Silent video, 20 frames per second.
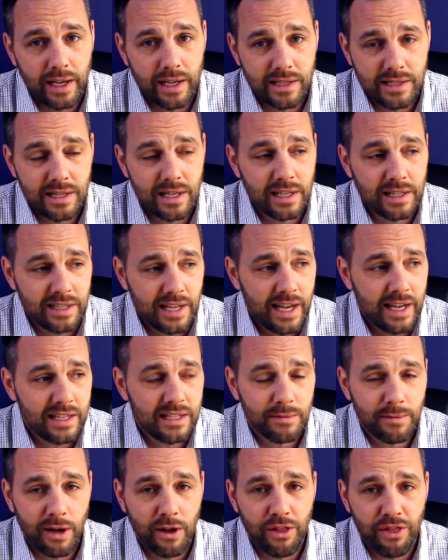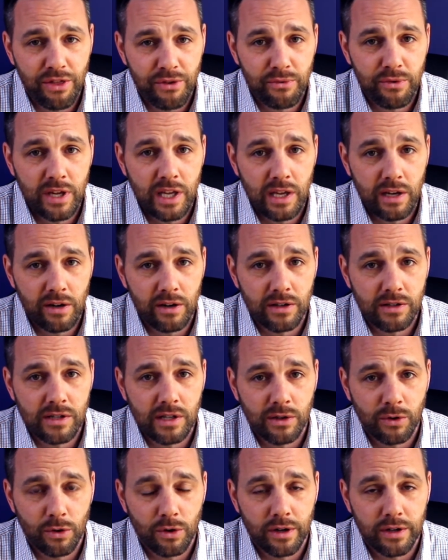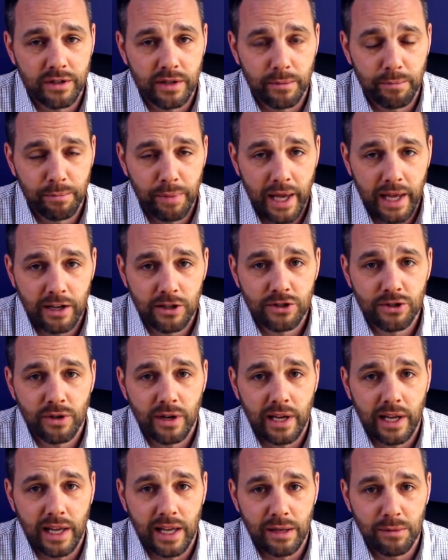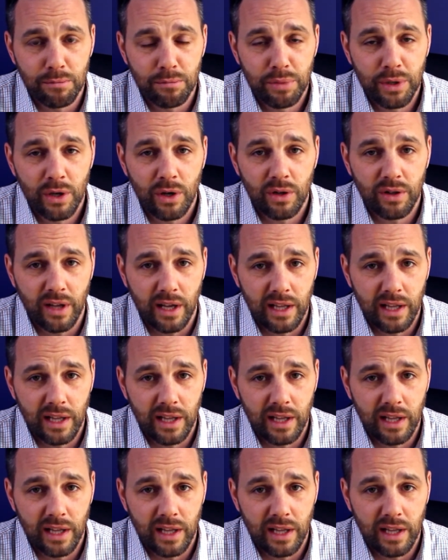is that it takes about 3 years in order to penetrate and build